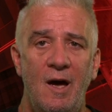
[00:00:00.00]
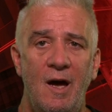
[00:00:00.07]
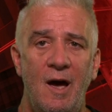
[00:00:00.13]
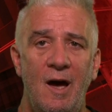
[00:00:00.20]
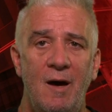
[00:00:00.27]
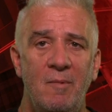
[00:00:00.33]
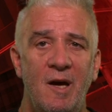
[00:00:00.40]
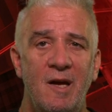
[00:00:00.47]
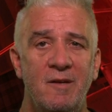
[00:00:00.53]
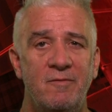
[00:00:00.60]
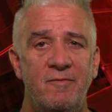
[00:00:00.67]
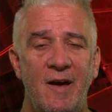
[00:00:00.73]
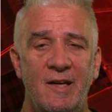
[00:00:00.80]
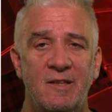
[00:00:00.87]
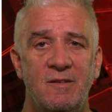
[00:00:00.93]
And in
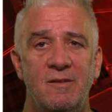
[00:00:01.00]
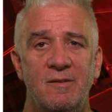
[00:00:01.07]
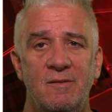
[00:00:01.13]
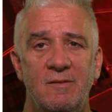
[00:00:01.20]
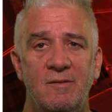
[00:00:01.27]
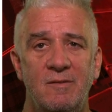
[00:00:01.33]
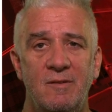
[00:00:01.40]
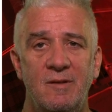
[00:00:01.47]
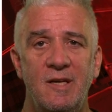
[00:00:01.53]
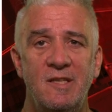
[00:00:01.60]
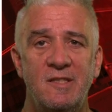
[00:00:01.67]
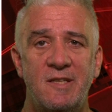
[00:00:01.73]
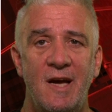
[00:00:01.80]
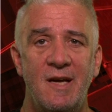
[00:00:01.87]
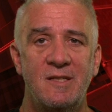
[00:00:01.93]
fact,
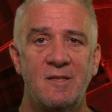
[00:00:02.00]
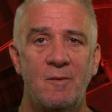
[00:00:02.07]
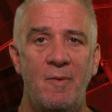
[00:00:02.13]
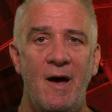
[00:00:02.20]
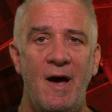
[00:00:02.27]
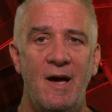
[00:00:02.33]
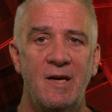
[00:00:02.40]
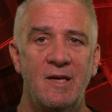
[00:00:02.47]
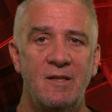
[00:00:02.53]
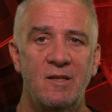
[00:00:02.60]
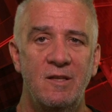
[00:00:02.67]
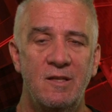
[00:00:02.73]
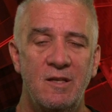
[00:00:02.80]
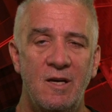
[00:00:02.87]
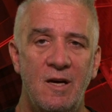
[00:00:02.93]
these days the part in
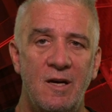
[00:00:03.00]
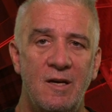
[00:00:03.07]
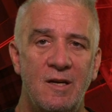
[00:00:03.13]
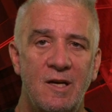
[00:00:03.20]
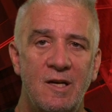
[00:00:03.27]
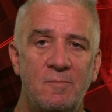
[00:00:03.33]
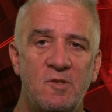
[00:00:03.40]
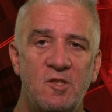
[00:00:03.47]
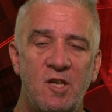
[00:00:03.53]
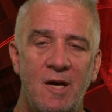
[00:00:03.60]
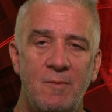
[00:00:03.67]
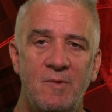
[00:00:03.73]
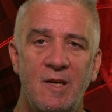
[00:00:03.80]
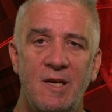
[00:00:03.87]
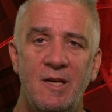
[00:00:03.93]
the ellipse
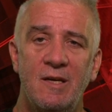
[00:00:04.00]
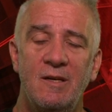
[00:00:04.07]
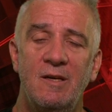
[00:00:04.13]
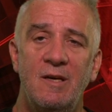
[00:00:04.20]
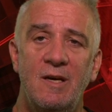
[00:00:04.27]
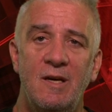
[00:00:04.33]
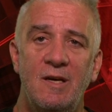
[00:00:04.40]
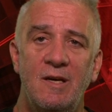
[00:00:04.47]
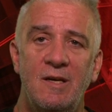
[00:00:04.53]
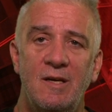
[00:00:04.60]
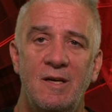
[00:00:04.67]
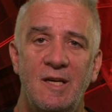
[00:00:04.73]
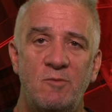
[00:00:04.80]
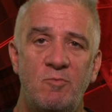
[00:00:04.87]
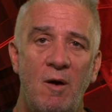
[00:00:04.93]
shape there
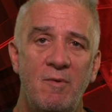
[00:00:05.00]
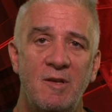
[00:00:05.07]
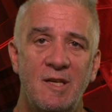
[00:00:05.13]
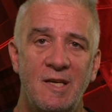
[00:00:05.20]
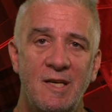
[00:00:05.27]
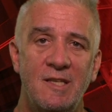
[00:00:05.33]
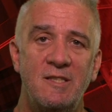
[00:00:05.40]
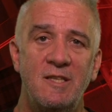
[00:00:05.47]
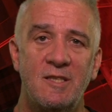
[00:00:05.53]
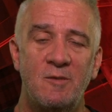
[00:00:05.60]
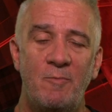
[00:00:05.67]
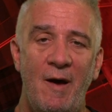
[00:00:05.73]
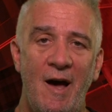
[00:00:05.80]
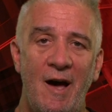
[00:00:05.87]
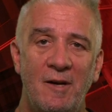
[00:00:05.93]
is probably the easiest
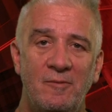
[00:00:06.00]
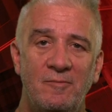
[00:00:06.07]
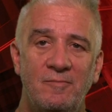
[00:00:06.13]
part.